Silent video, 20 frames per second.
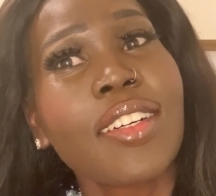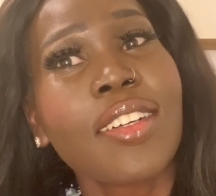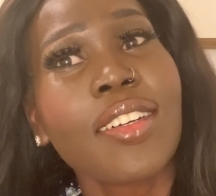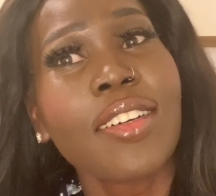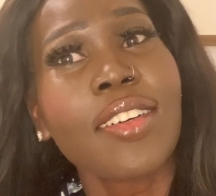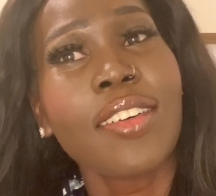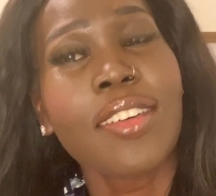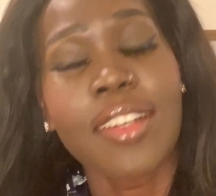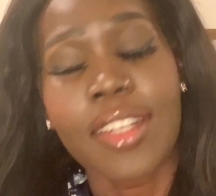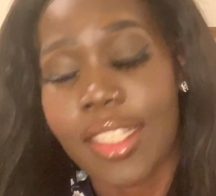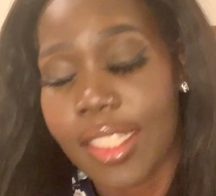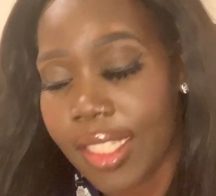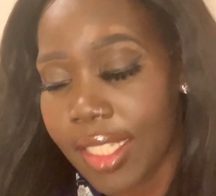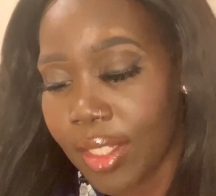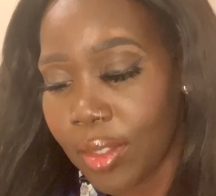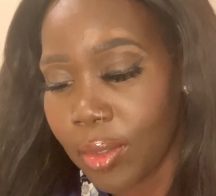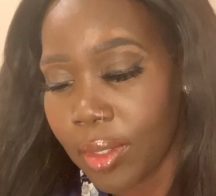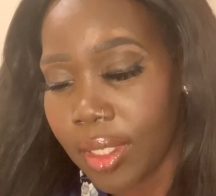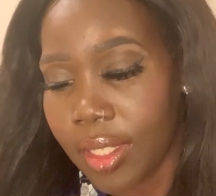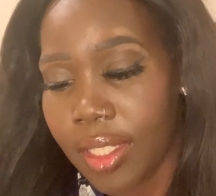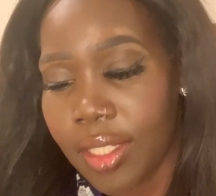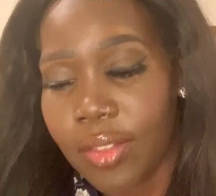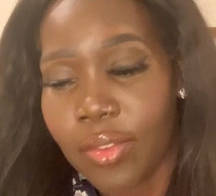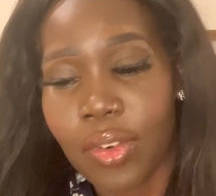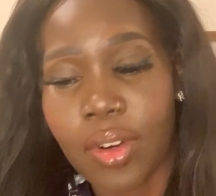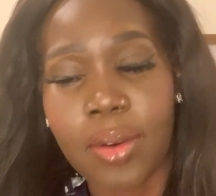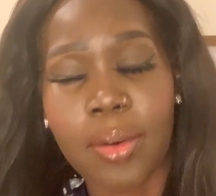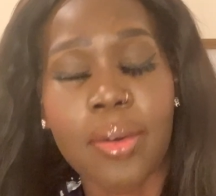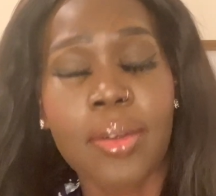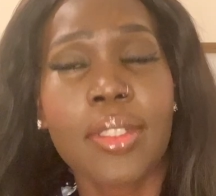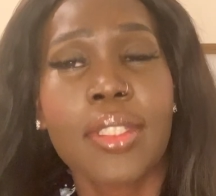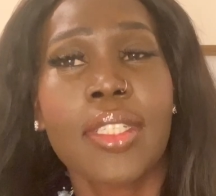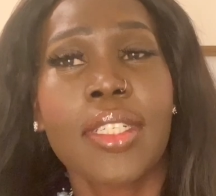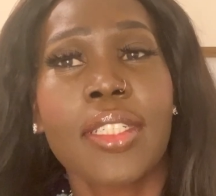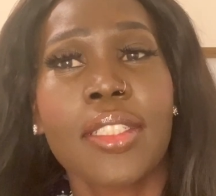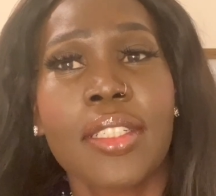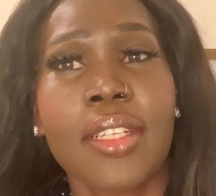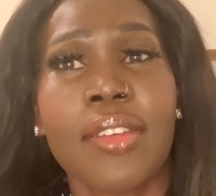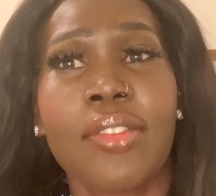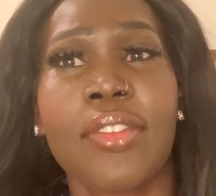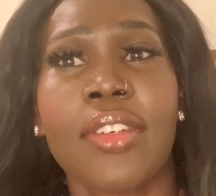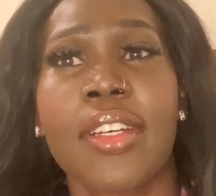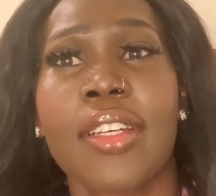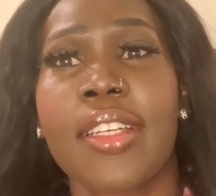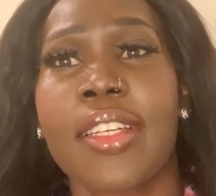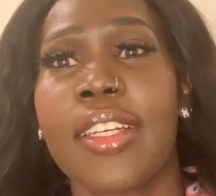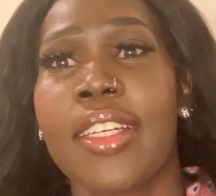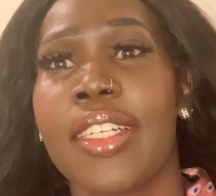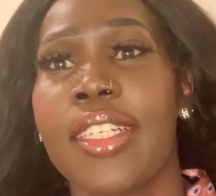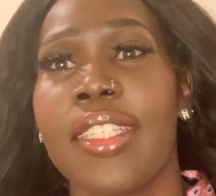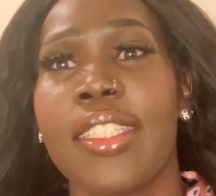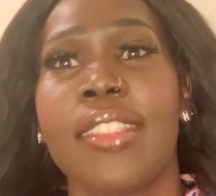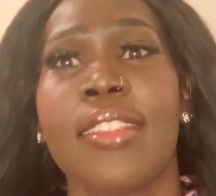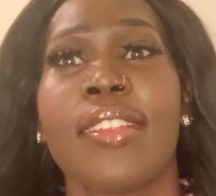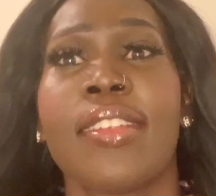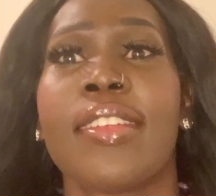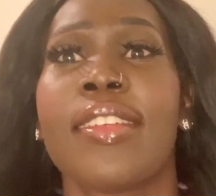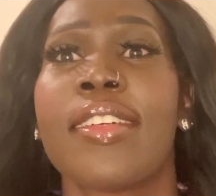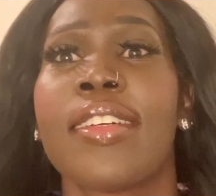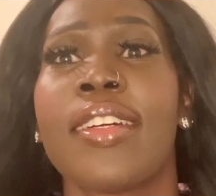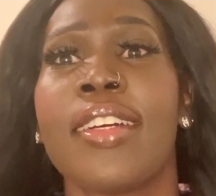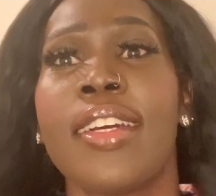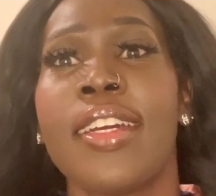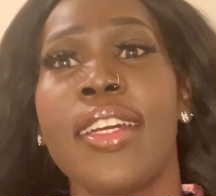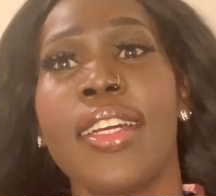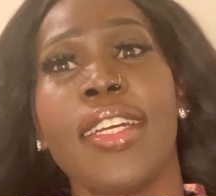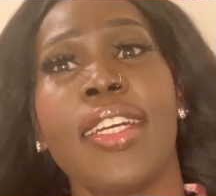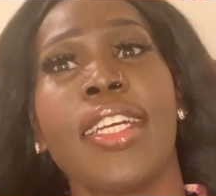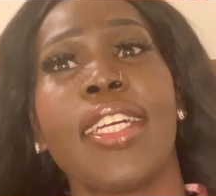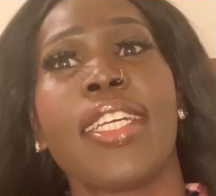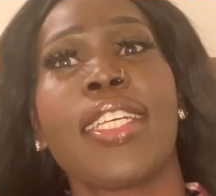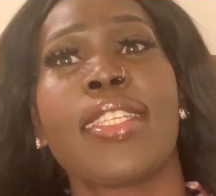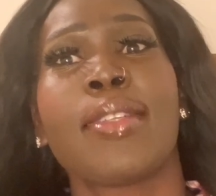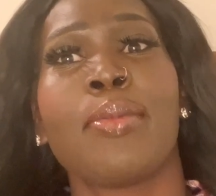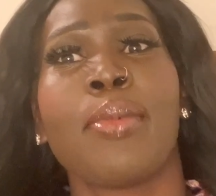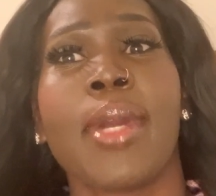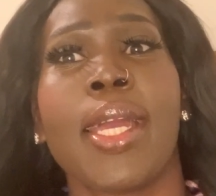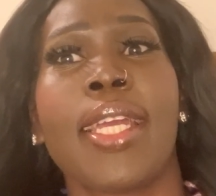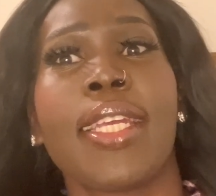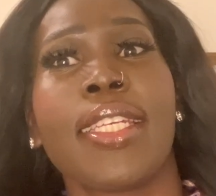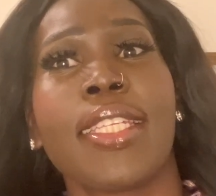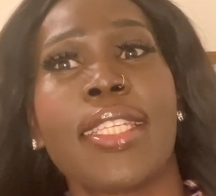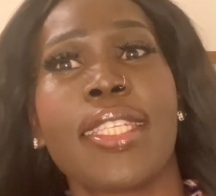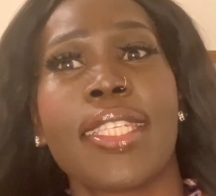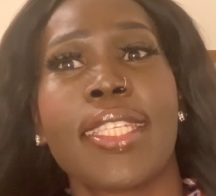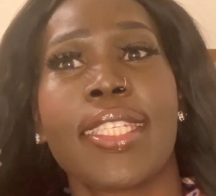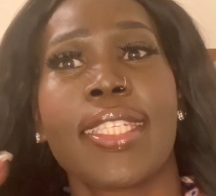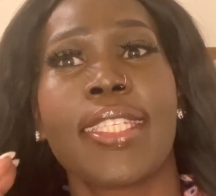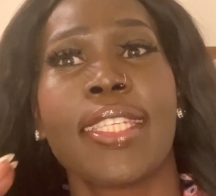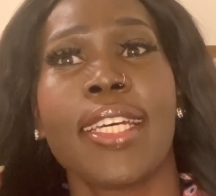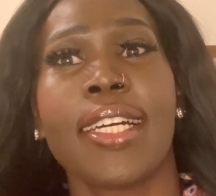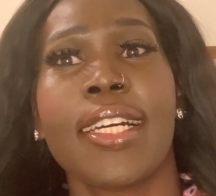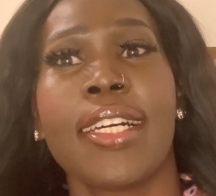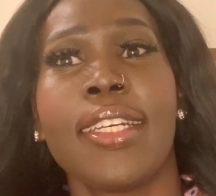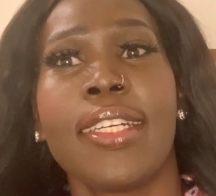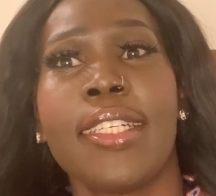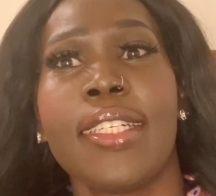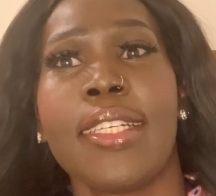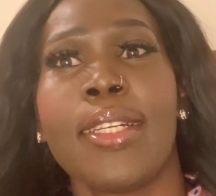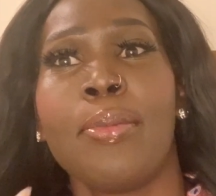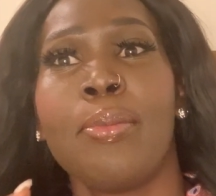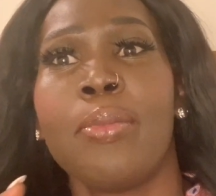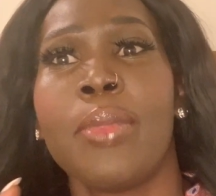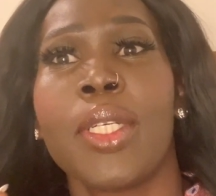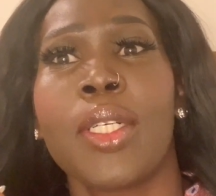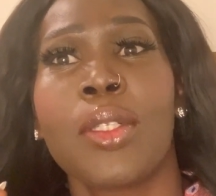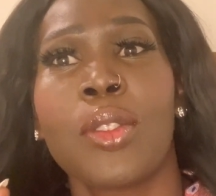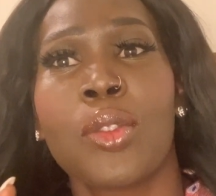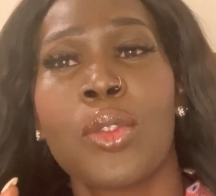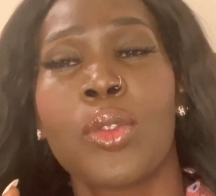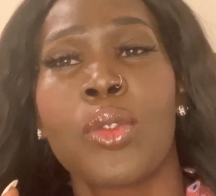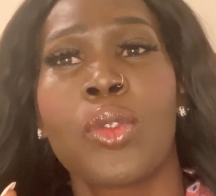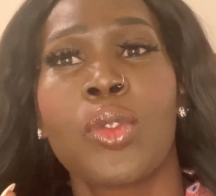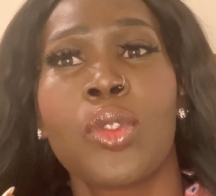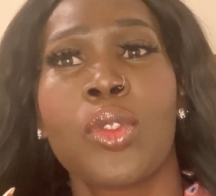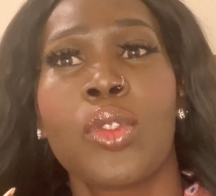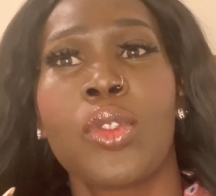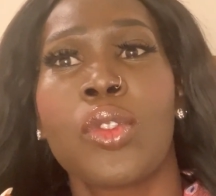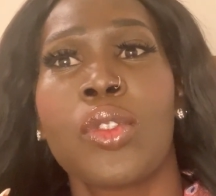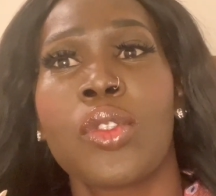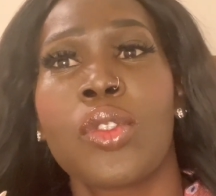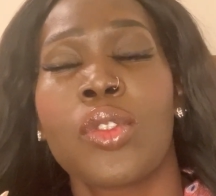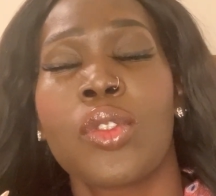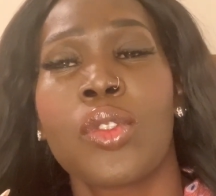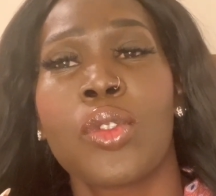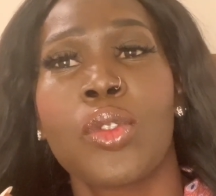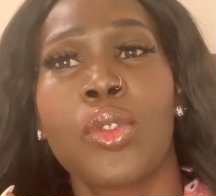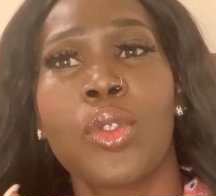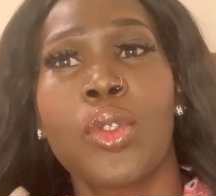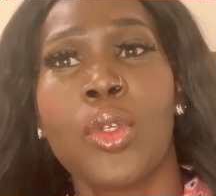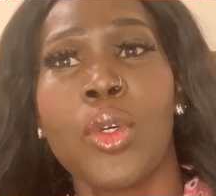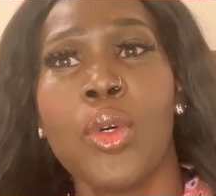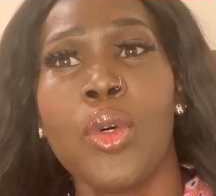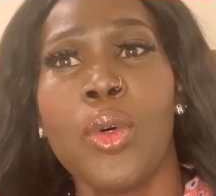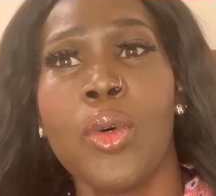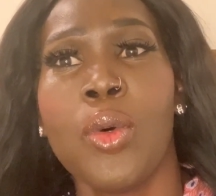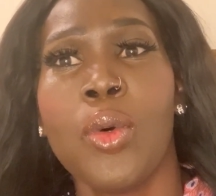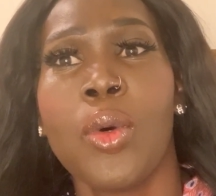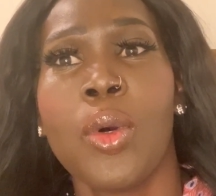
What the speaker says: Okay, this one is from Essential Verily Hair. Is my second number 2,